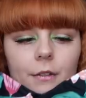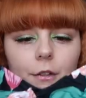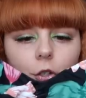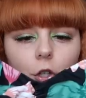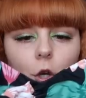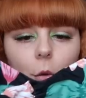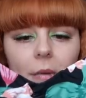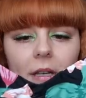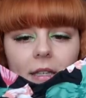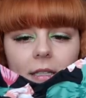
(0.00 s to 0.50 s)
The
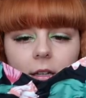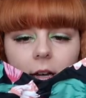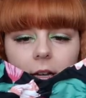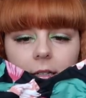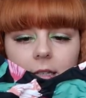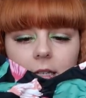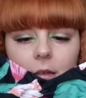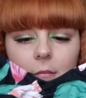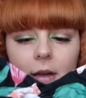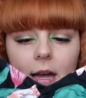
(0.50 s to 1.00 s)
top is
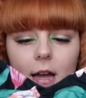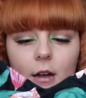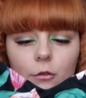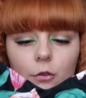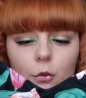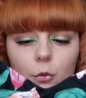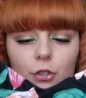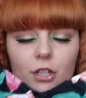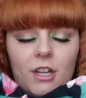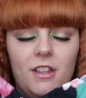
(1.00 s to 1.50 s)

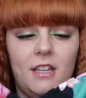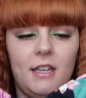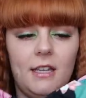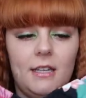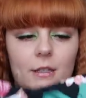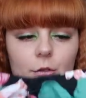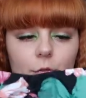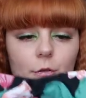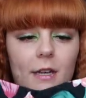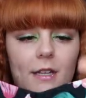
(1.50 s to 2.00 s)
£19, which I think
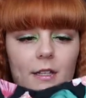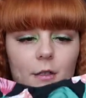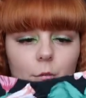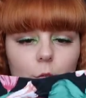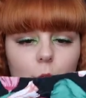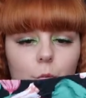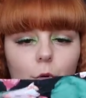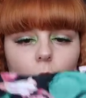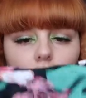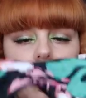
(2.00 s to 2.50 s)
is a
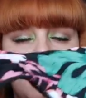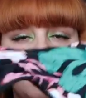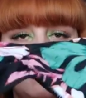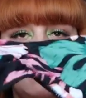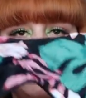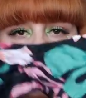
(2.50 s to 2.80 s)
reasonable price.